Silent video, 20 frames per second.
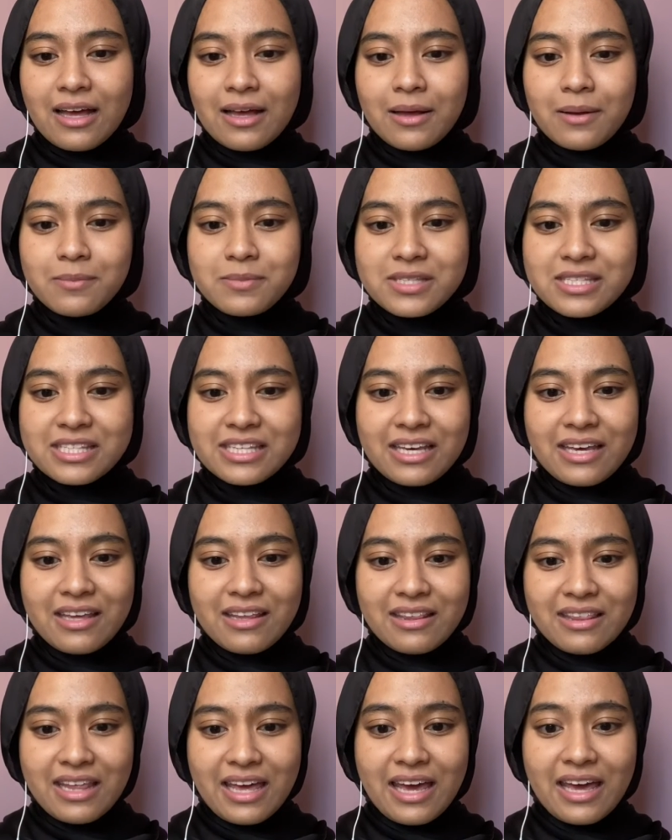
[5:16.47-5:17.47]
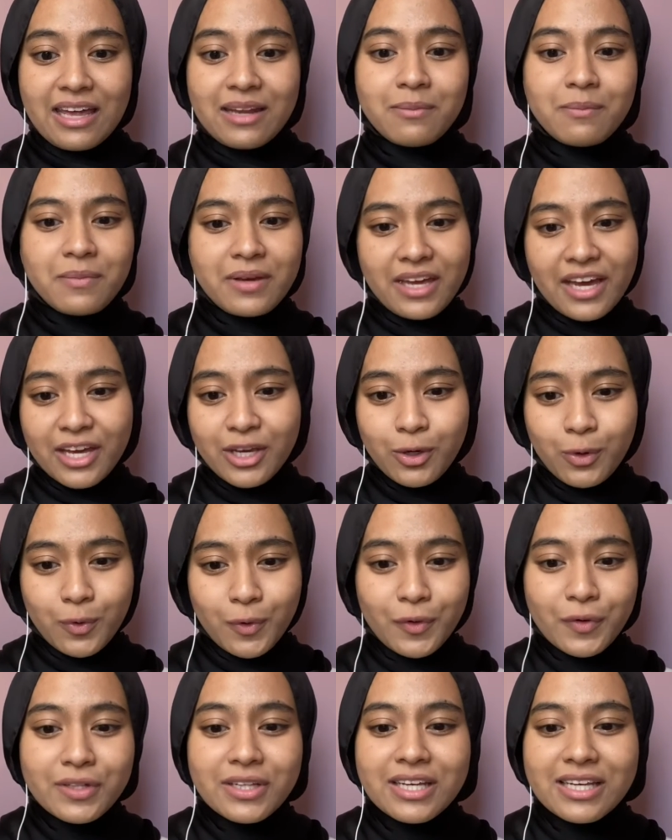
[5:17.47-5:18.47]
said that, may I
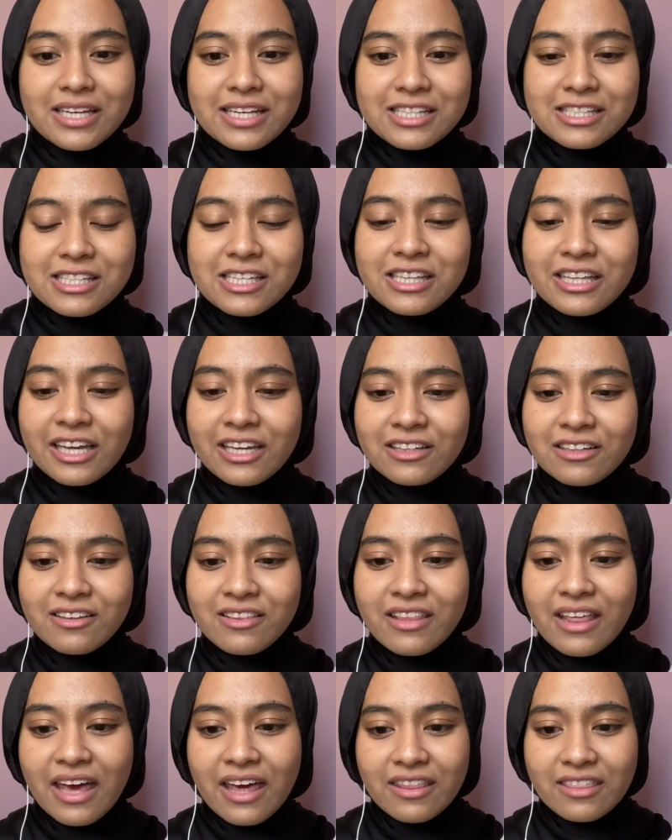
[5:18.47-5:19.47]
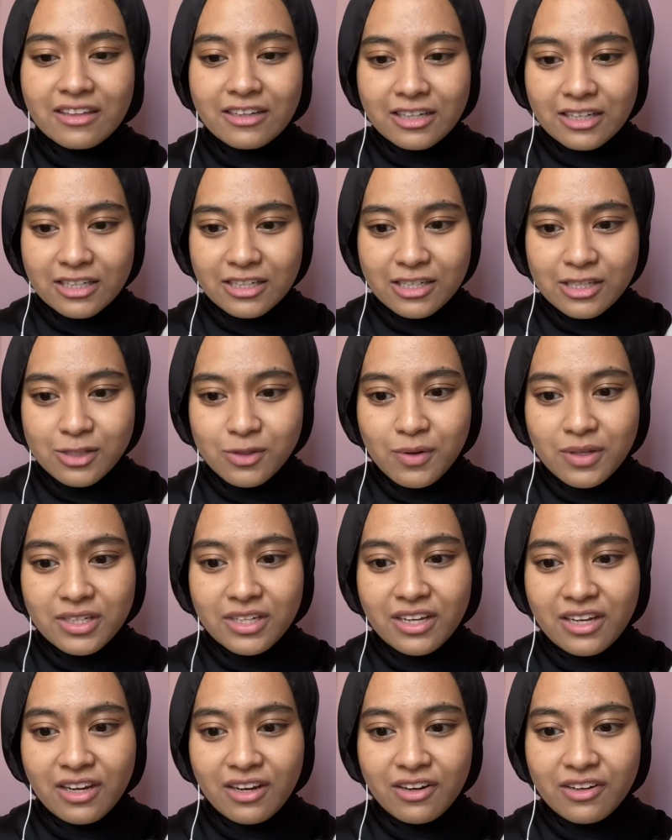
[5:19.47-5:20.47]
quote, instantaneous death occurs when the
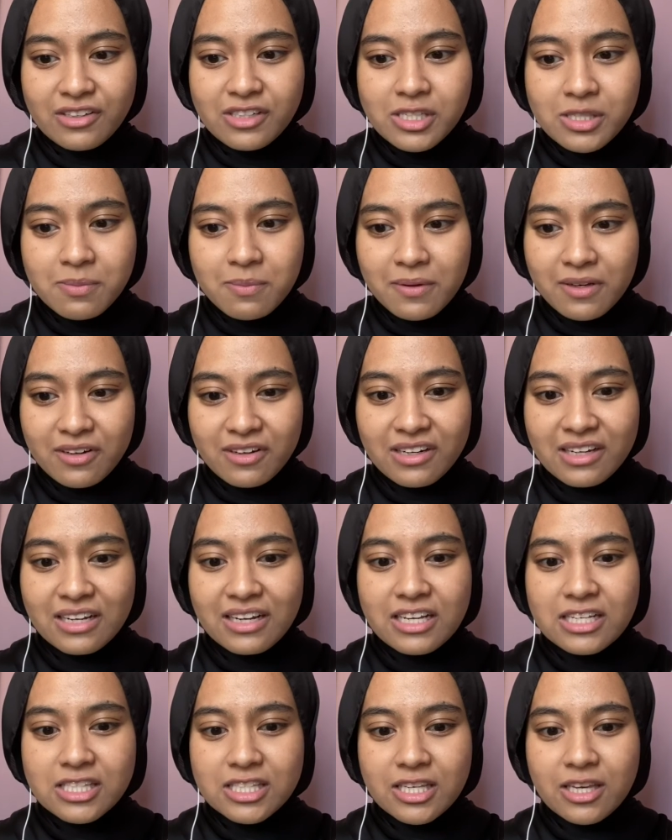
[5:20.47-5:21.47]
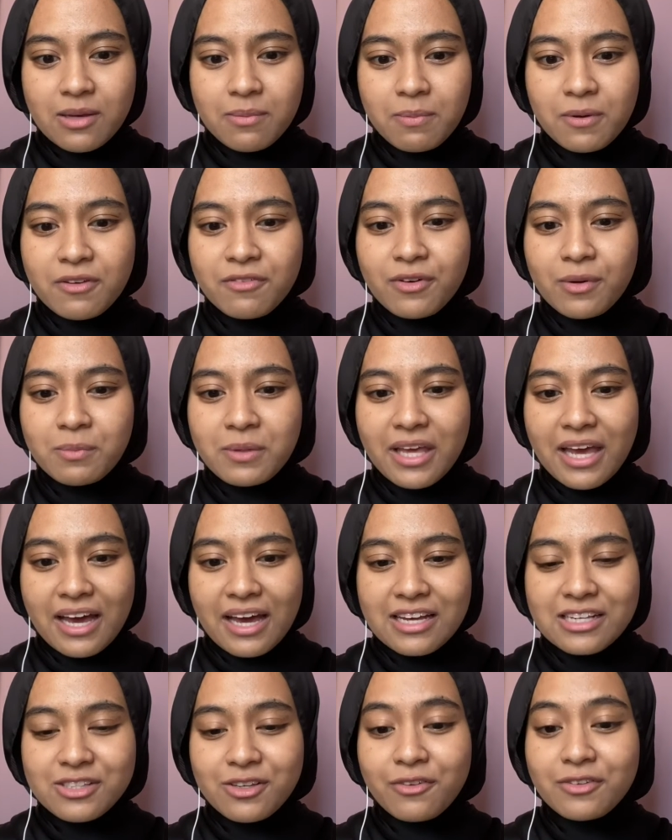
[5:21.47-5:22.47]
aerial spirit escaping from the
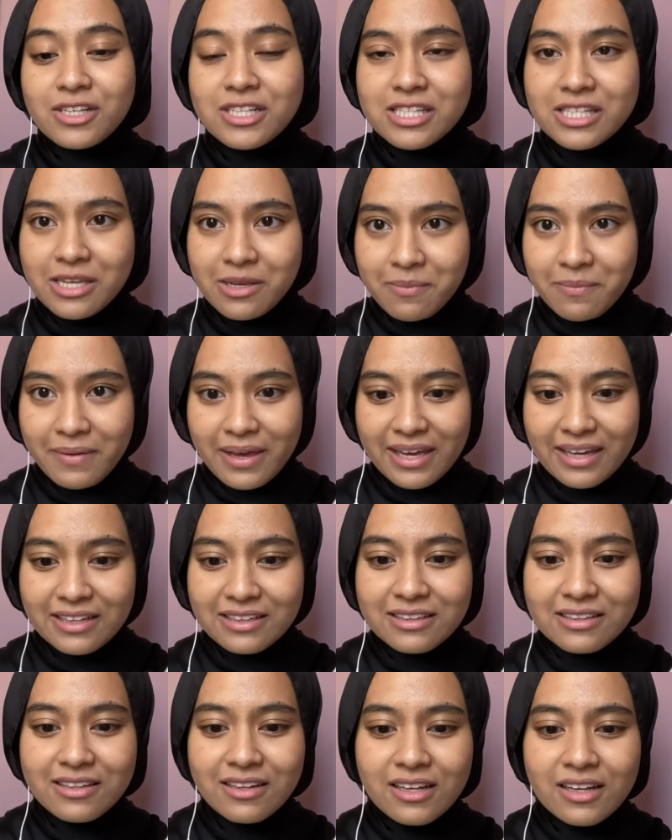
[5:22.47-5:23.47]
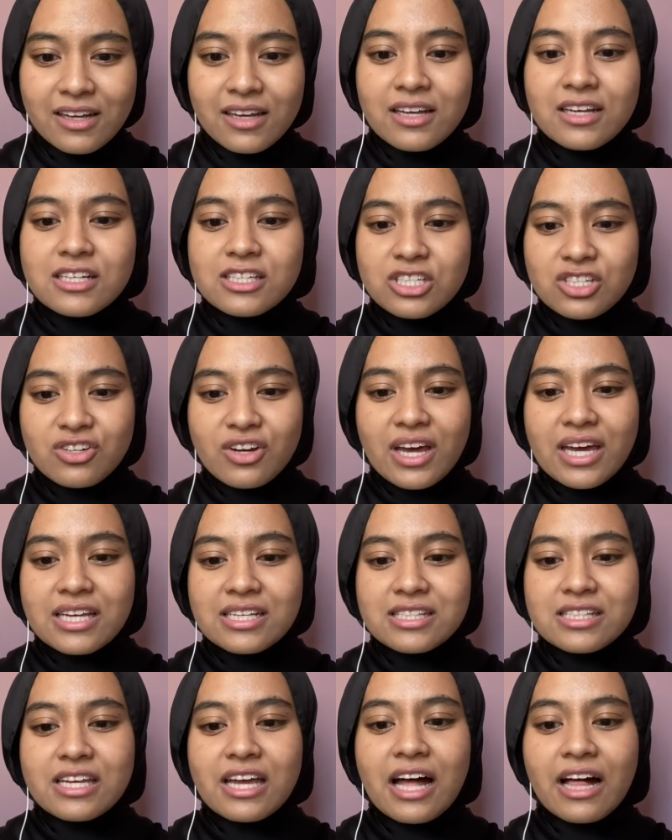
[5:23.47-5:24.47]
eyes of the sick man strikes
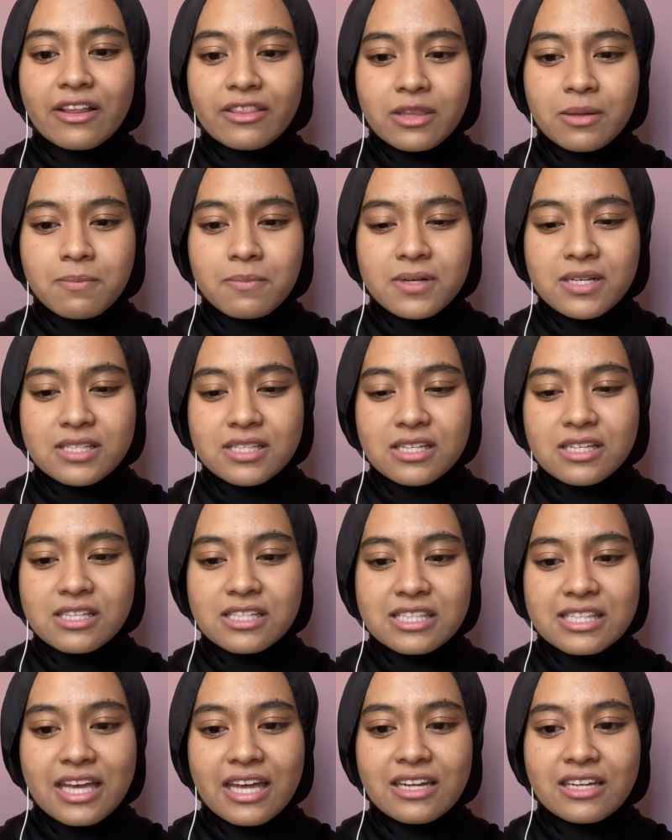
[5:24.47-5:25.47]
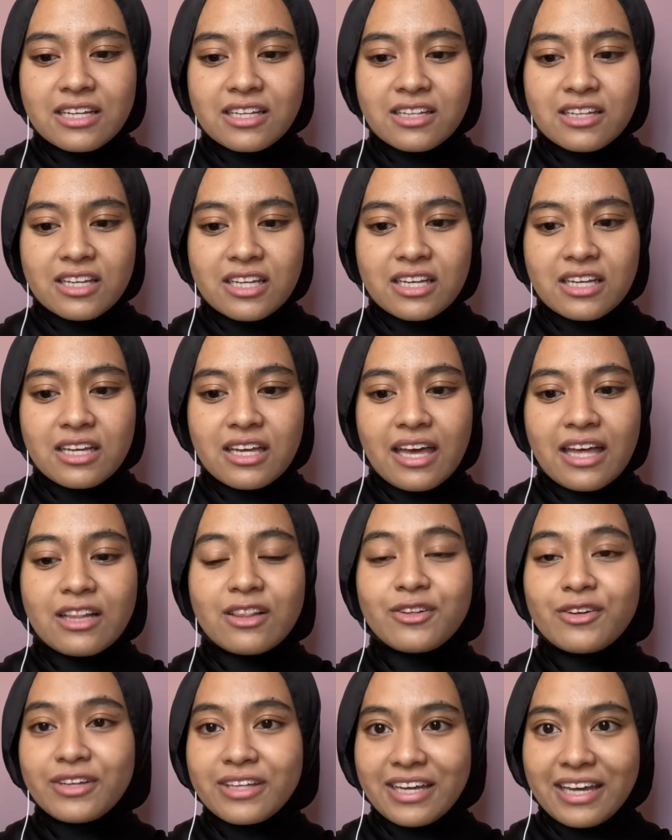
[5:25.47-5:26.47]
the healthy person standing near and
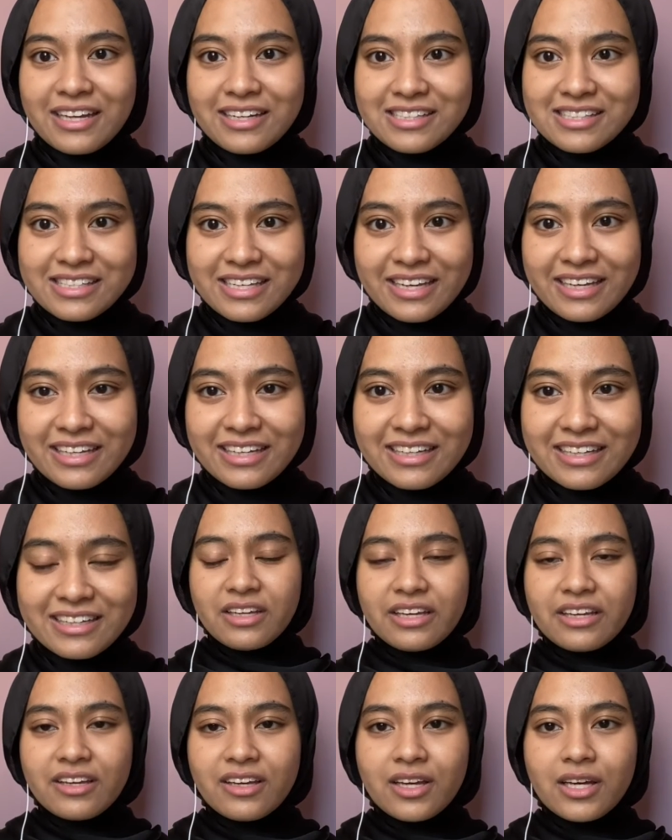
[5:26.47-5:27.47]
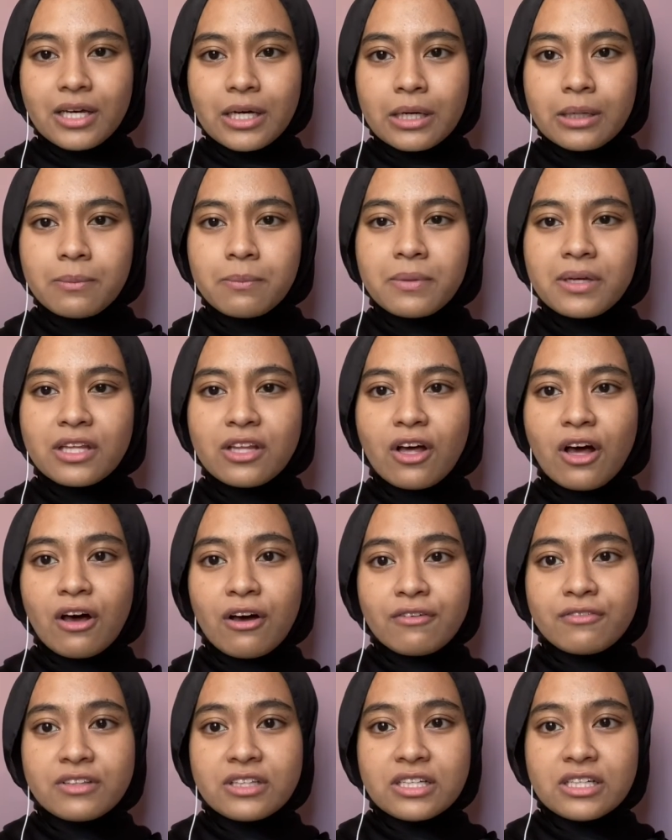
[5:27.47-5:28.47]
looking at the sick. Amid all
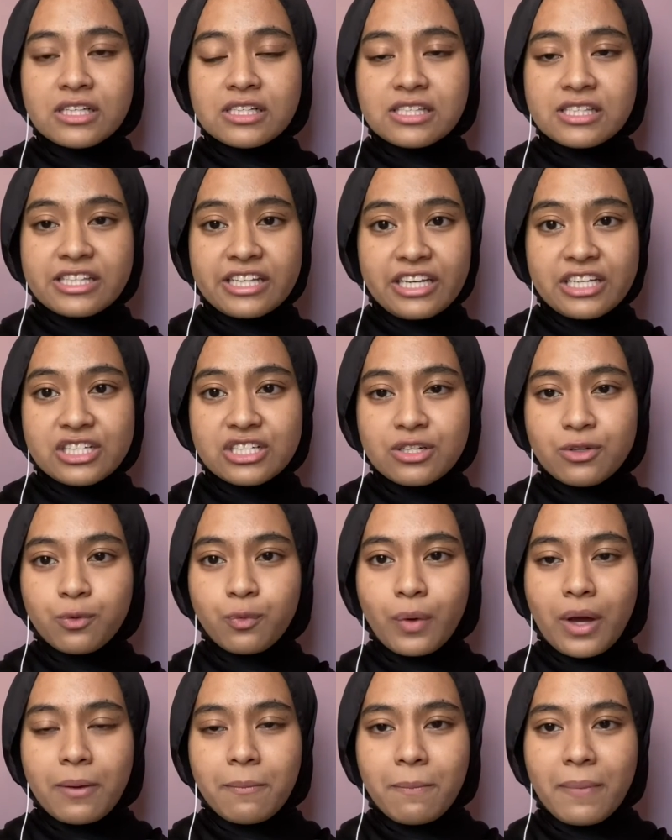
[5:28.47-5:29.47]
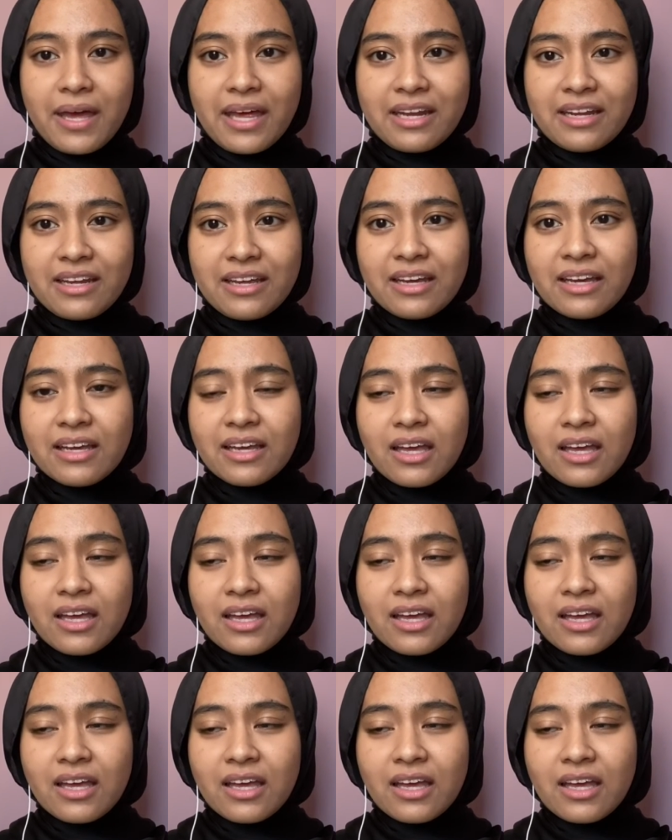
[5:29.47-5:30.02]
of this nationwide panic,